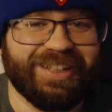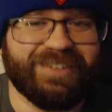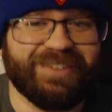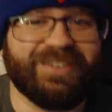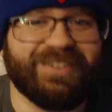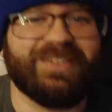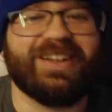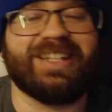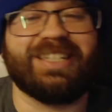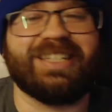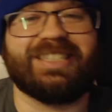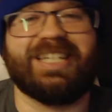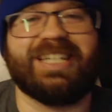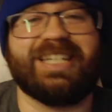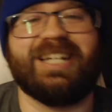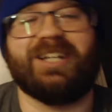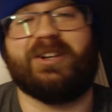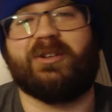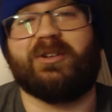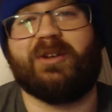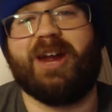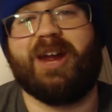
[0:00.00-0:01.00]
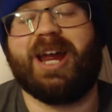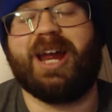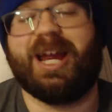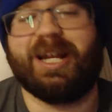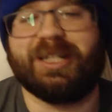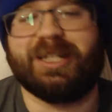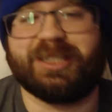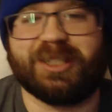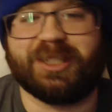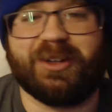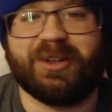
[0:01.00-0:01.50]
The fact he's getting
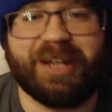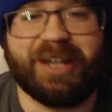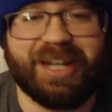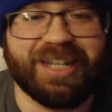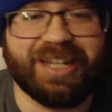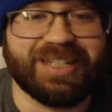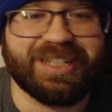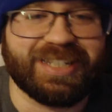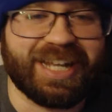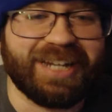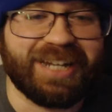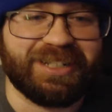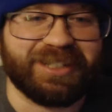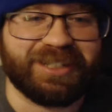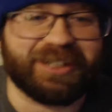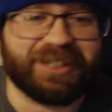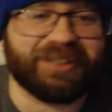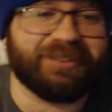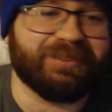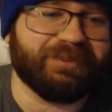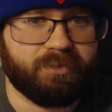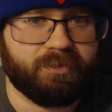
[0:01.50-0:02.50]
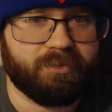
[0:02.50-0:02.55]
gray, showing he is aging.